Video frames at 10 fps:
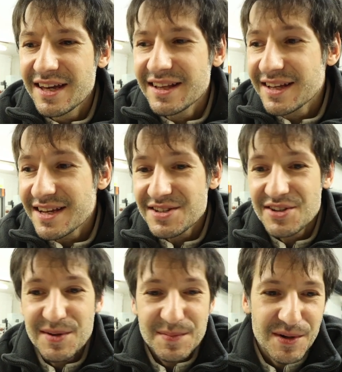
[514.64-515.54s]
it has
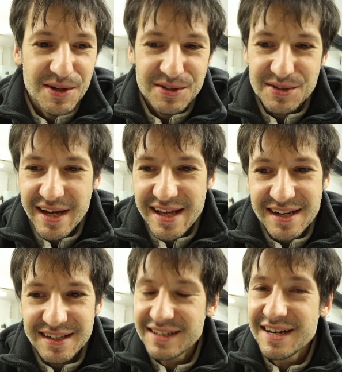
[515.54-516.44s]
come all
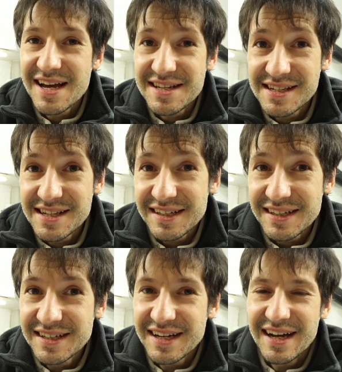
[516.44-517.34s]
together
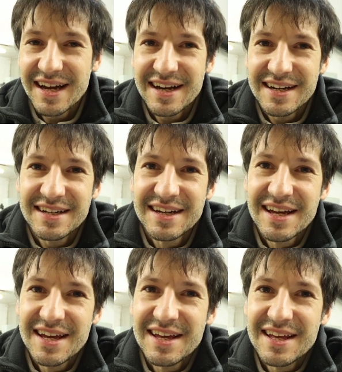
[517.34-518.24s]
nicely. And
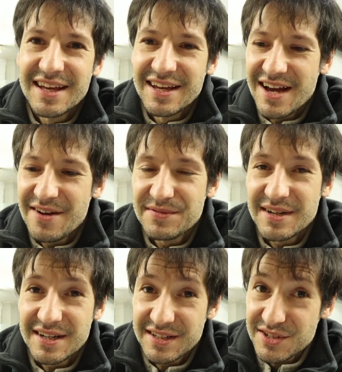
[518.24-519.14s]

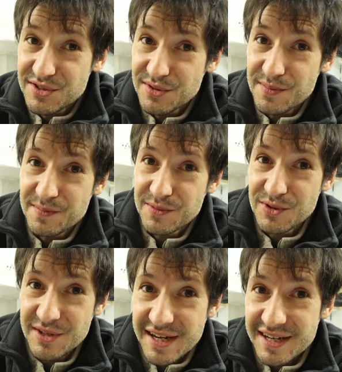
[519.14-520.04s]
after these two
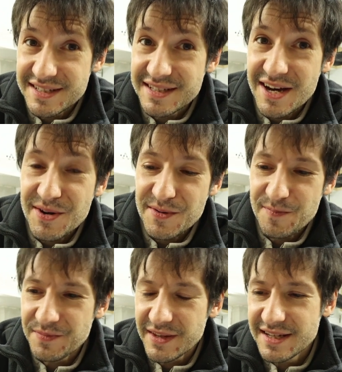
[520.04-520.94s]
years
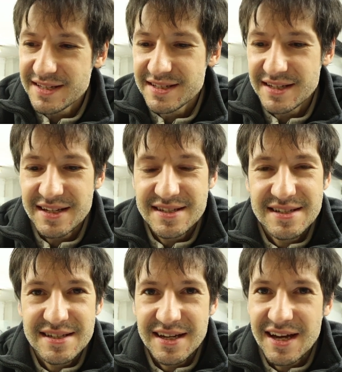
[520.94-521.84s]
now, it's
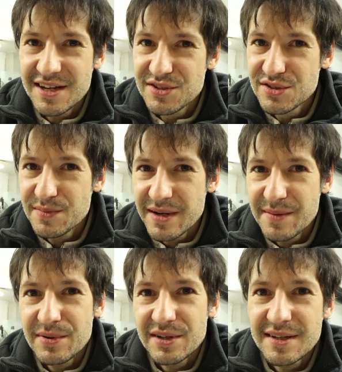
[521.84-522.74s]
a super
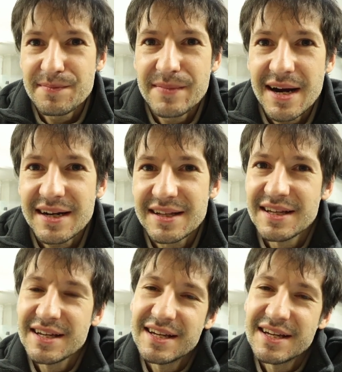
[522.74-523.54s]
important part